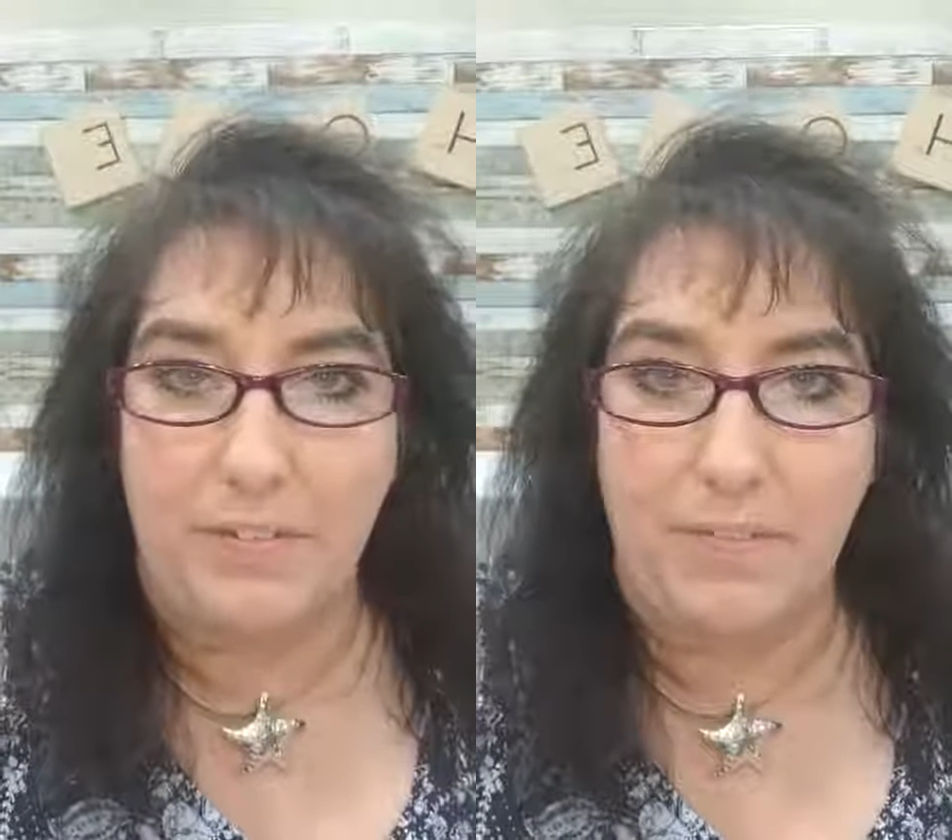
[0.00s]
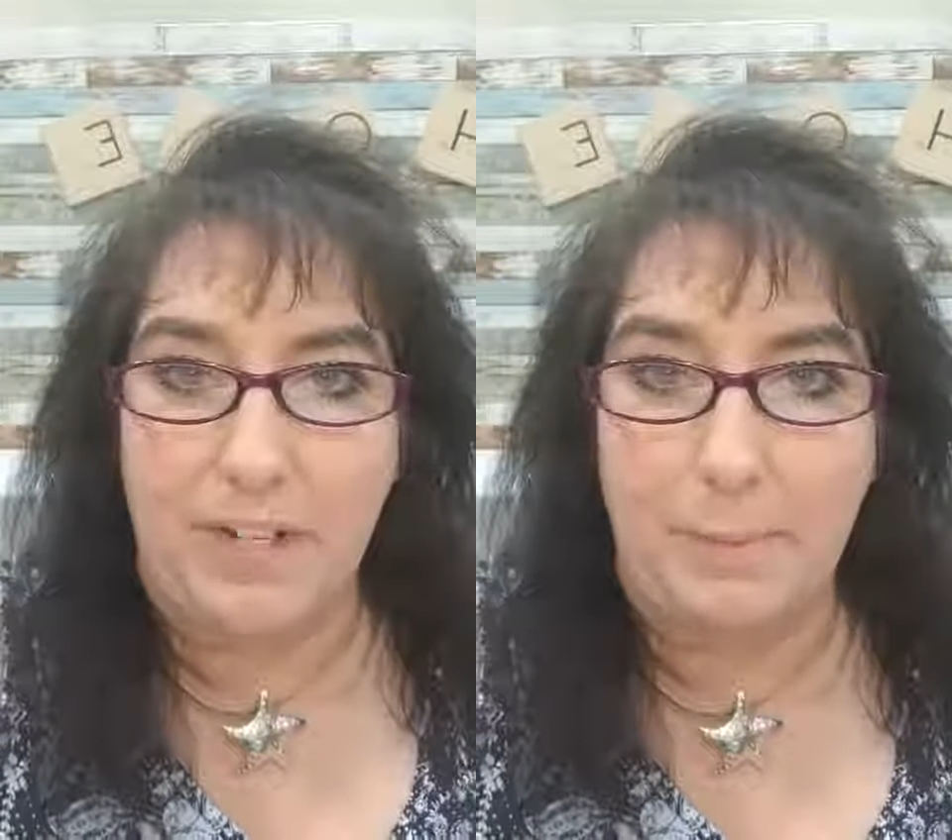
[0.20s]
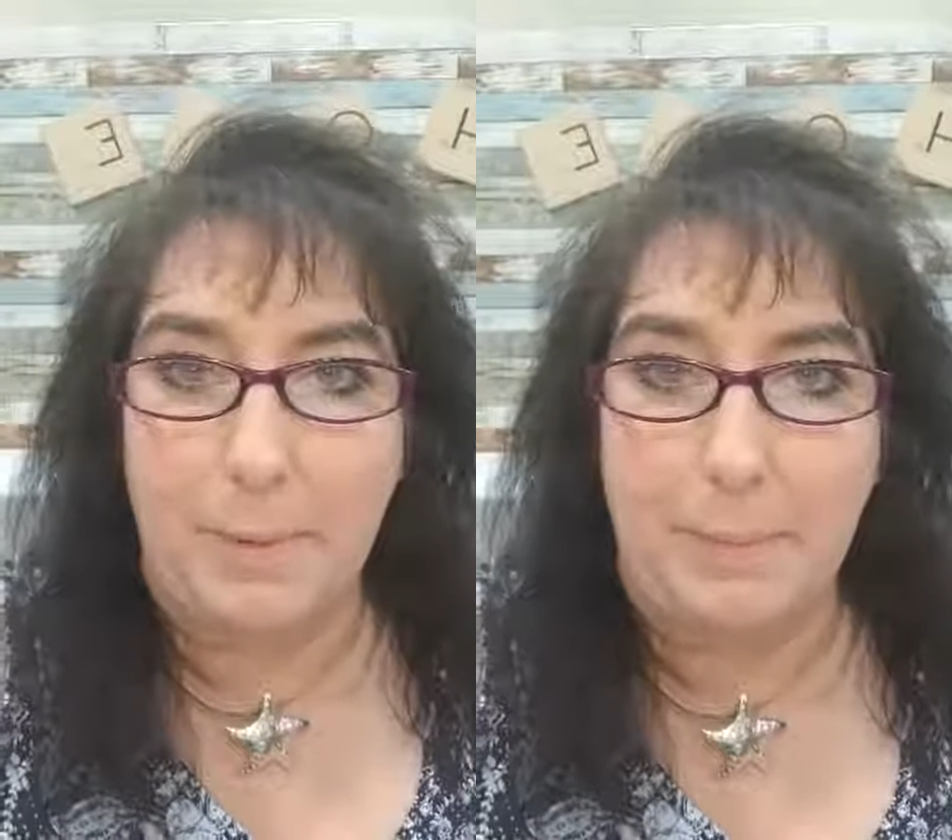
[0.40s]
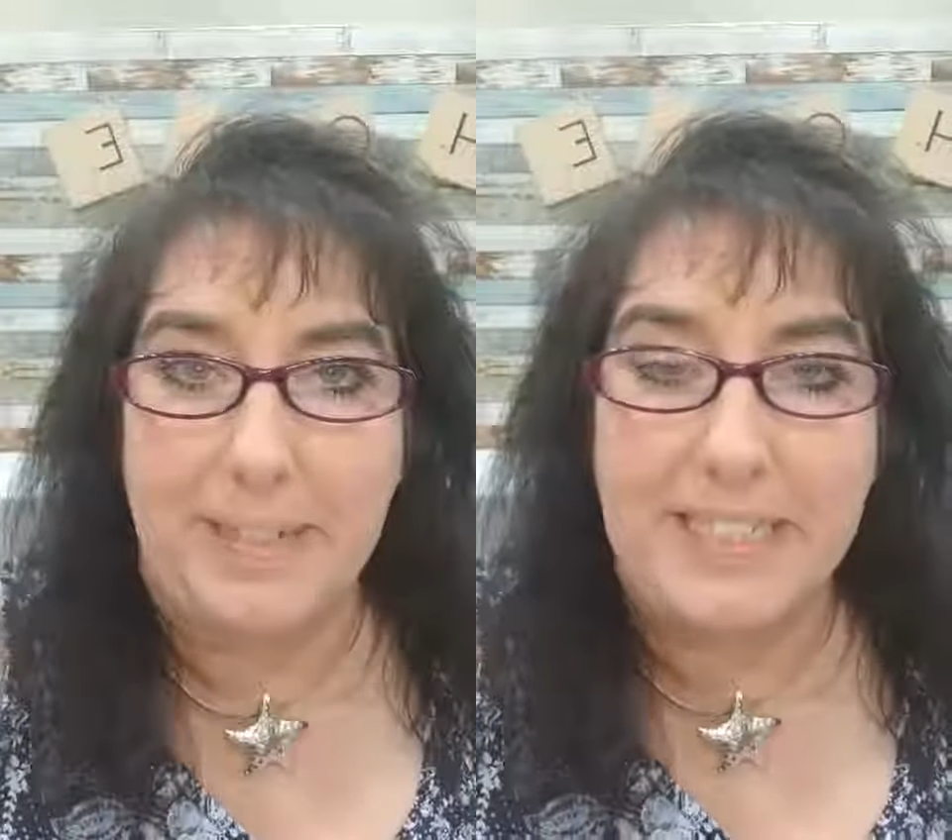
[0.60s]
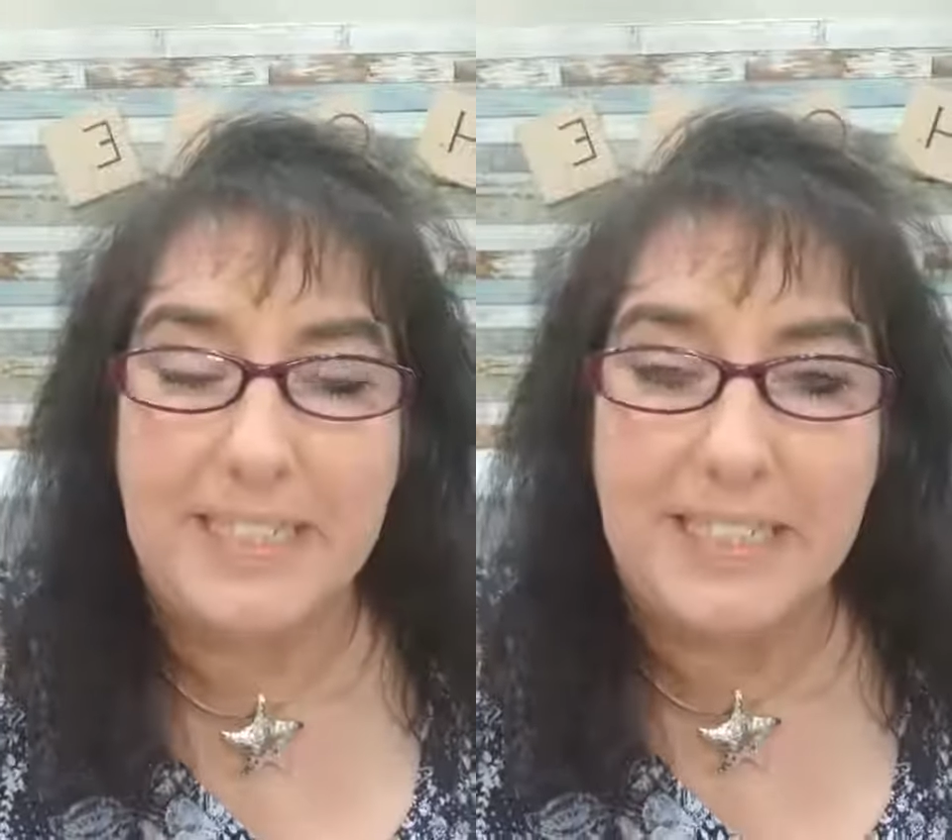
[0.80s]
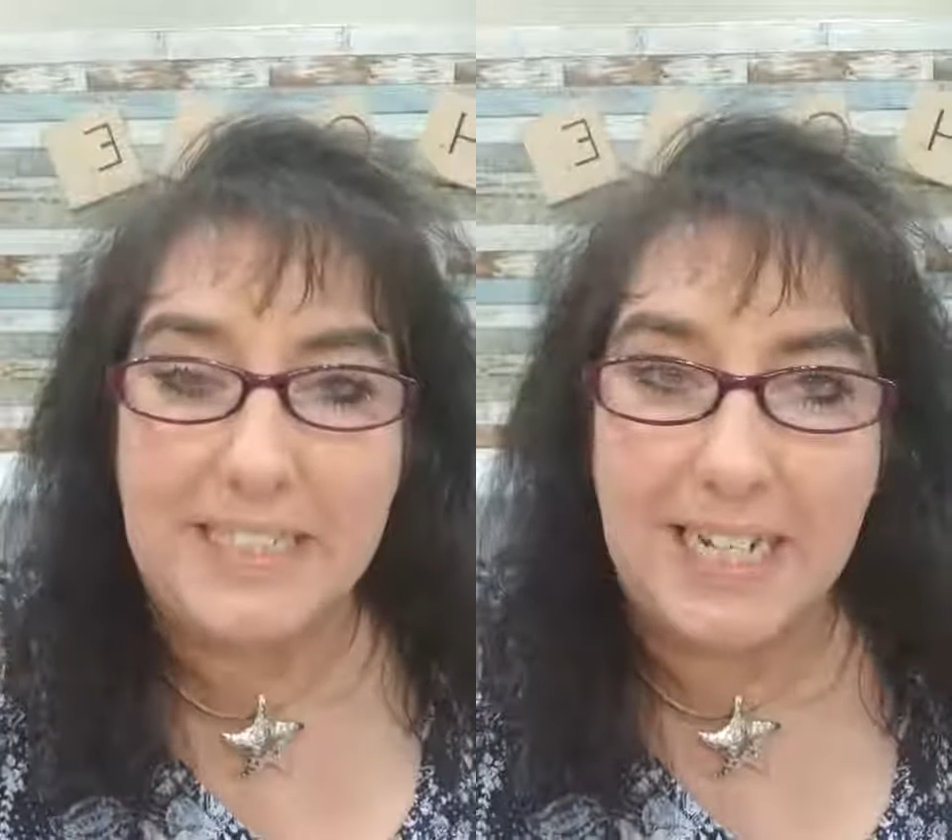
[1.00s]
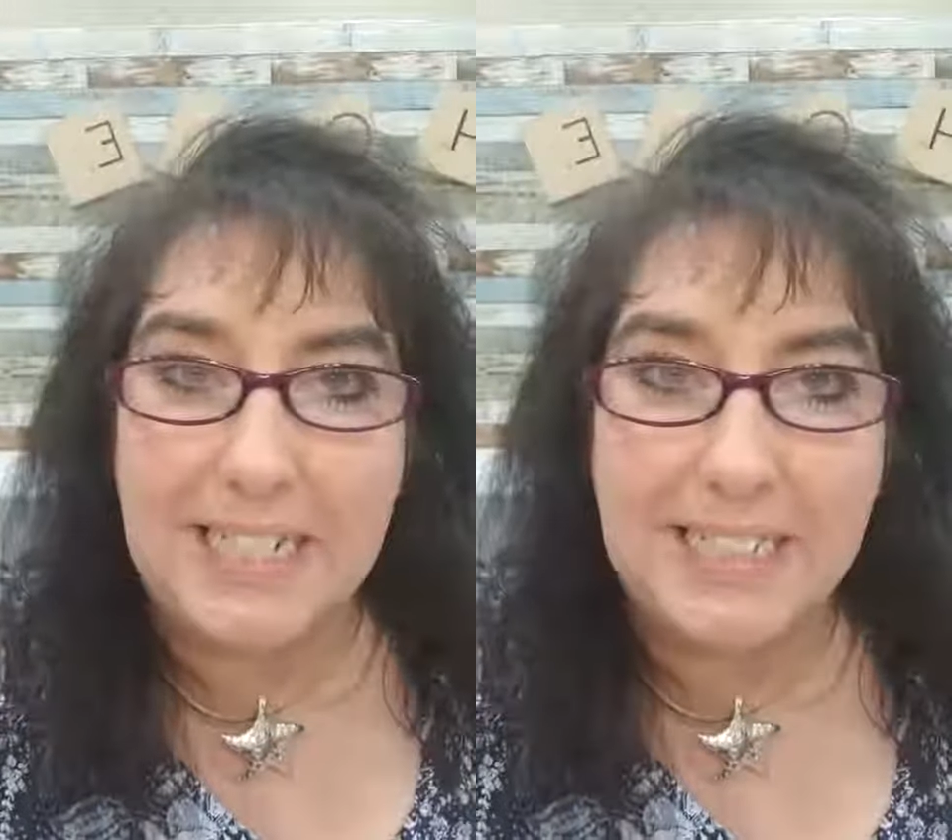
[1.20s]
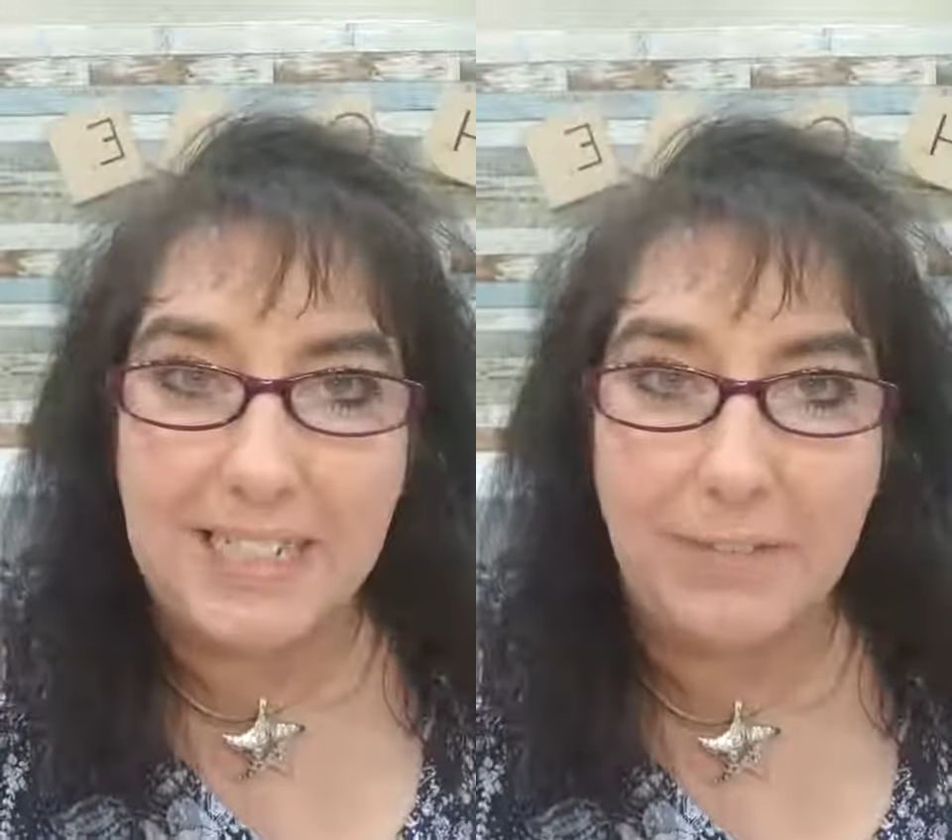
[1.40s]
environment because it
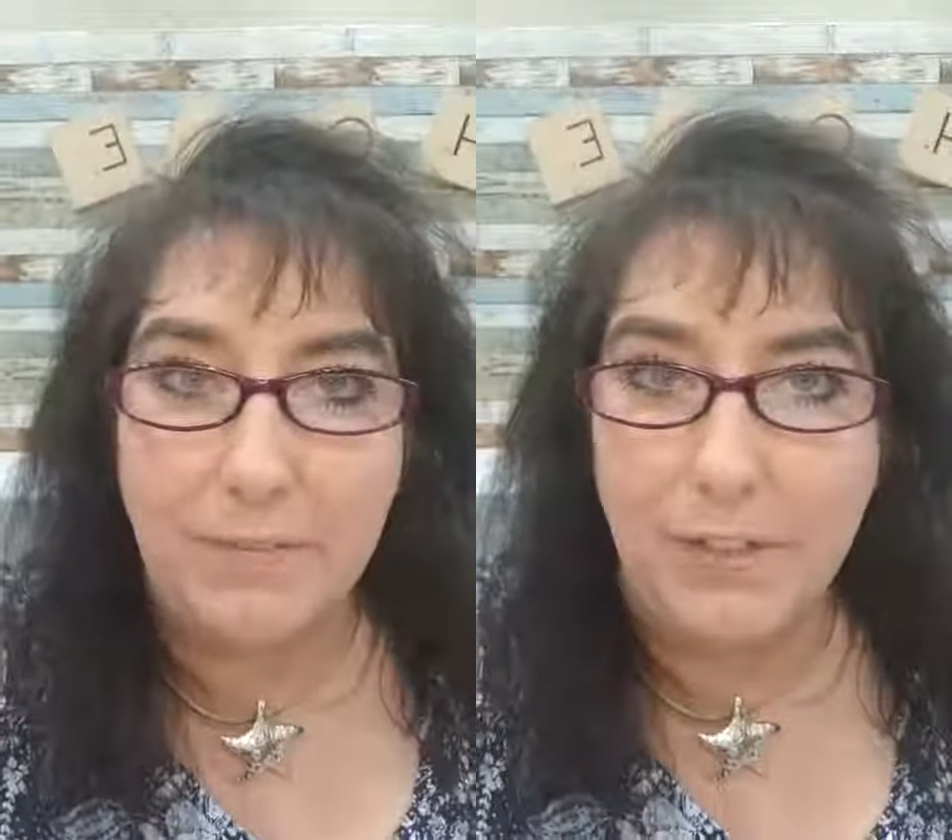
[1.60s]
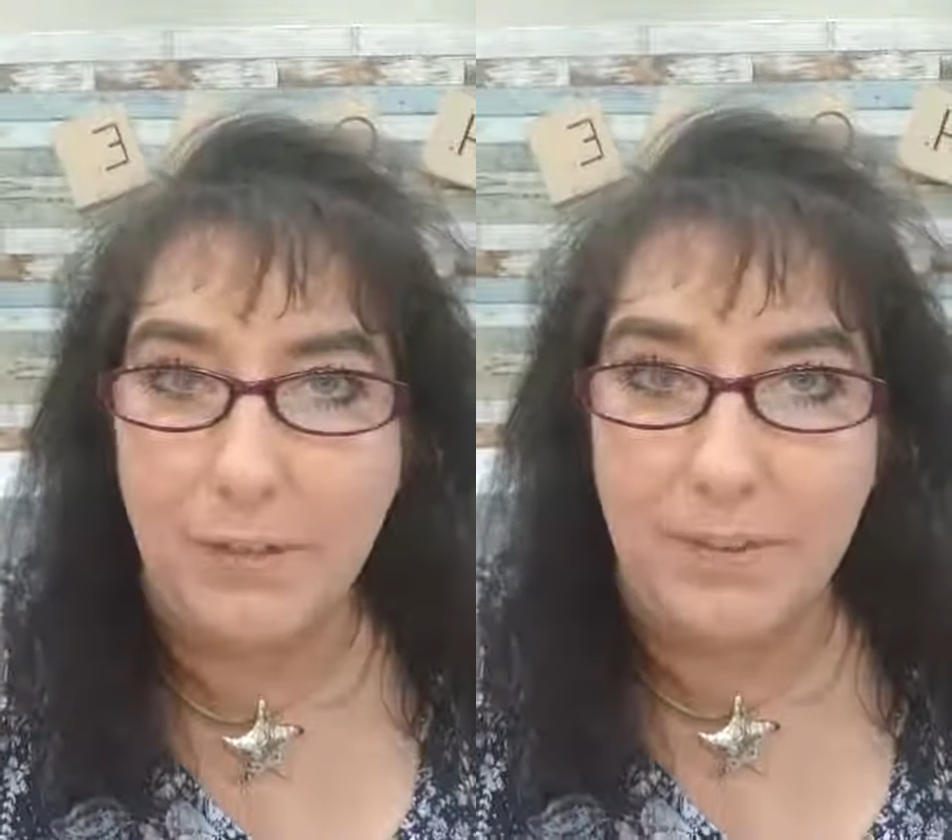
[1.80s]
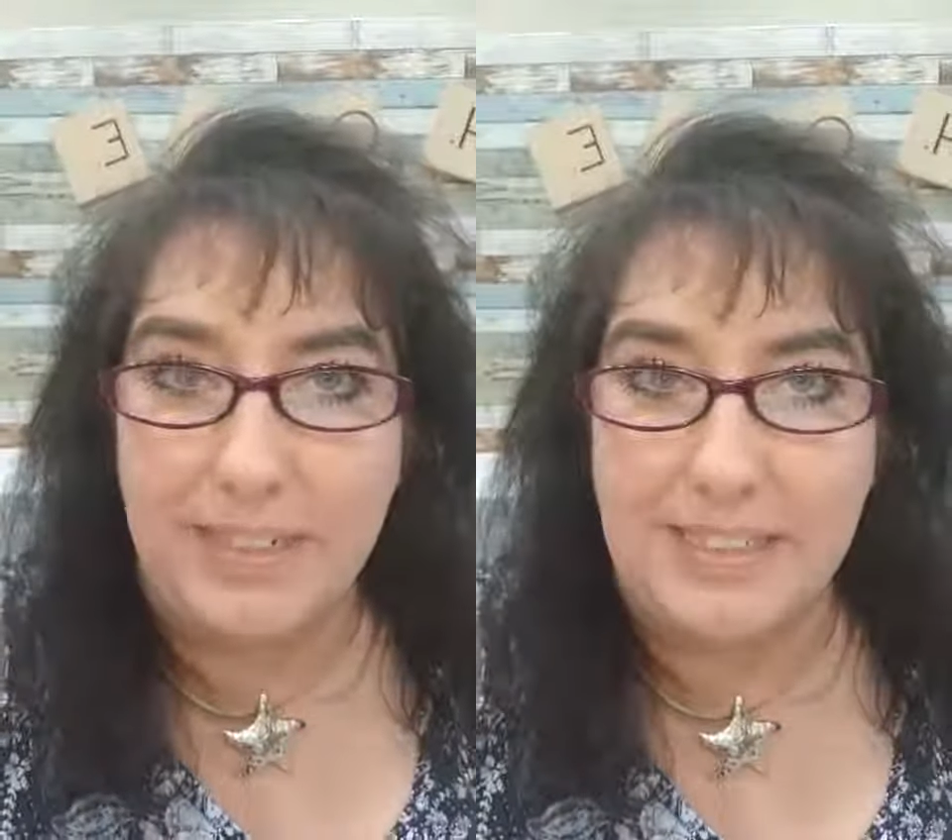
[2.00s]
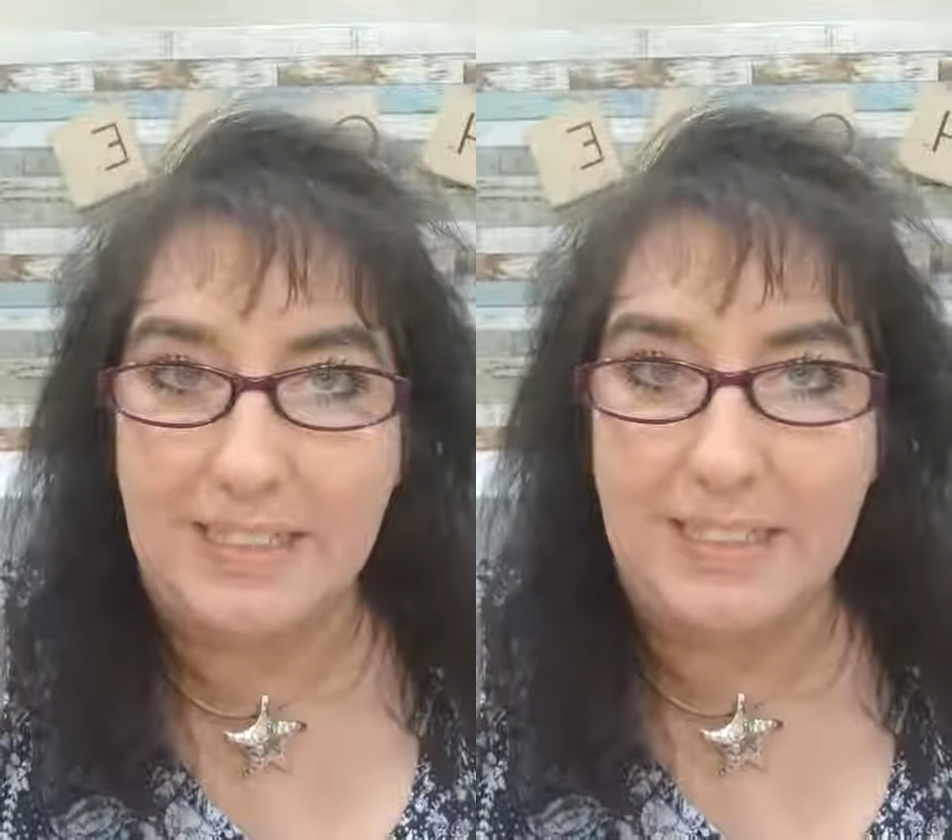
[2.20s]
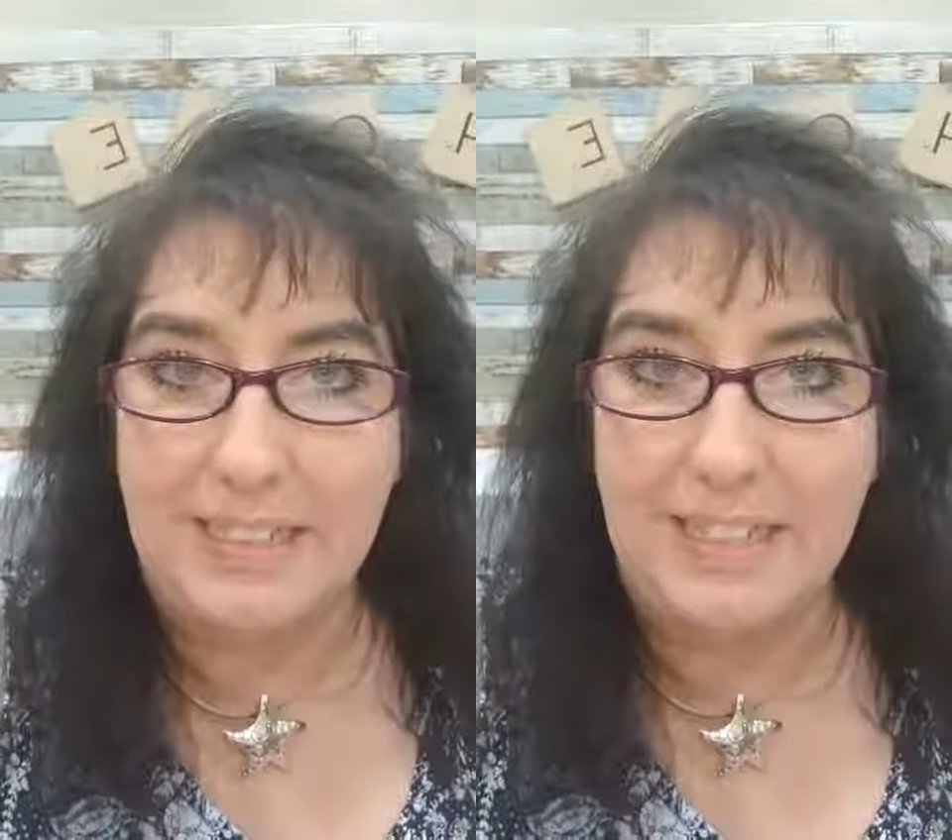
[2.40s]
does influence